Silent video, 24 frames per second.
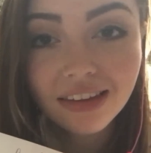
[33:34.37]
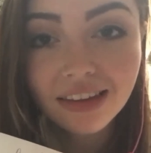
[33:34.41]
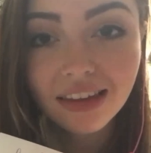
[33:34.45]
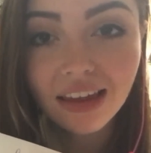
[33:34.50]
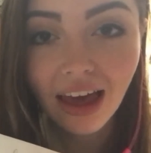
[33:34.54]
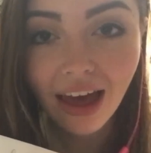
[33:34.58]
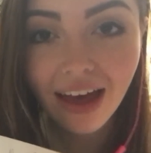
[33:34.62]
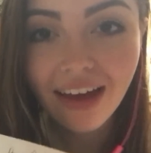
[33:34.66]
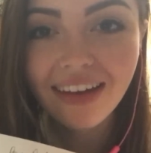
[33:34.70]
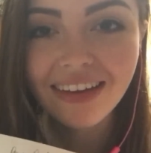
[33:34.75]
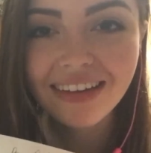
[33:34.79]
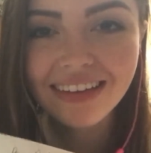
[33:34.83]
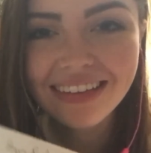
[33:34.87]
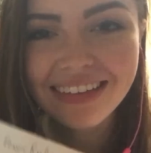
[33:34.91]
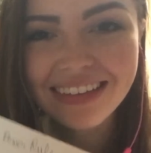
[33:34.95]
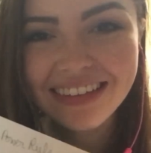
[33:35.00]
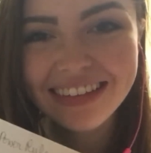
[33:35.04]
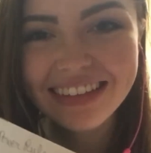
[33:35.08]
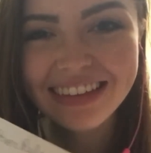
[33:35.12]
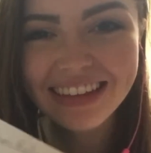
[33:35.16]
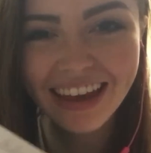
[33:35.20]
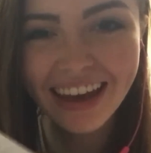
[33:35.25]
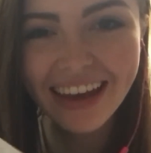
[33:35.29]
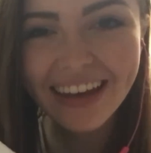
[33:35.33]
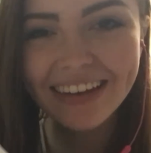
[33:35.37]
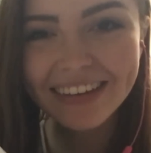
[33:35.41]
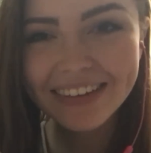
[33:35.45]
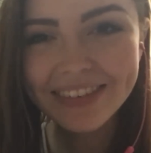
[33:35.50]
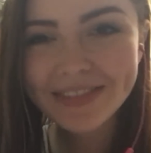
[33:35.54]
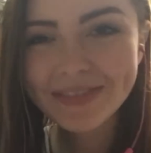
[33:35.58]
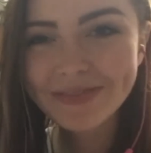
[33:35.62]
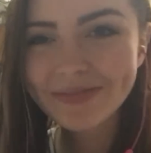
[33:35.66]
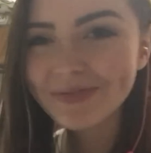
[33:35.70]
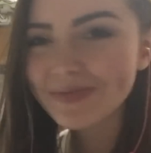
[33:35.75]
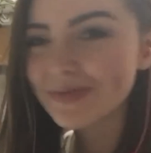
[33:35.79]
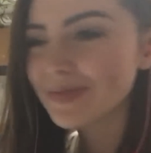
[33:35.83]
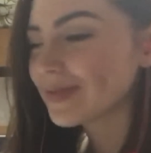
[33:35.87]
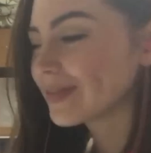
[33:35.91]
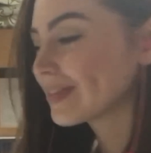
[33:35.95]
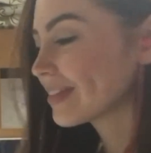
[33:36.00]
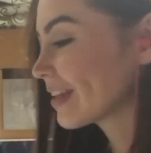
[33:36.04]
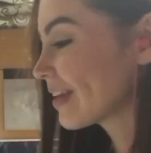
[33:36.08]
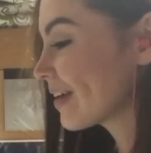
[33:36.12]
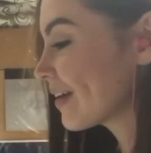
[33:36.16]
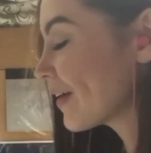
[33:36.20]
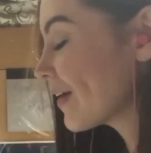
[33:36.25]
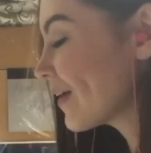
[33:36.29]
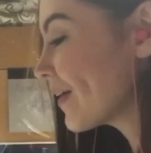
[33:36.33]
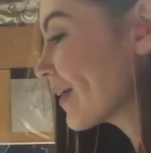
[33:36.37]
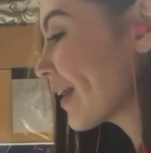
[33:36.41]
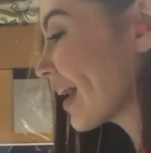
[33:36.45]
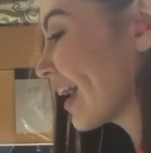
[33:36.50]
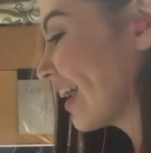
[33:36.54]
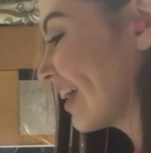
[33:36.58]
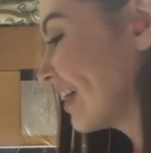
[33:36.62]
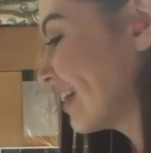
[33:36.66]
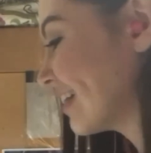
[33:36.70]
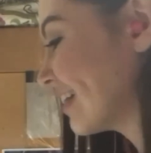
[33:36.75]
Yeah. Okay.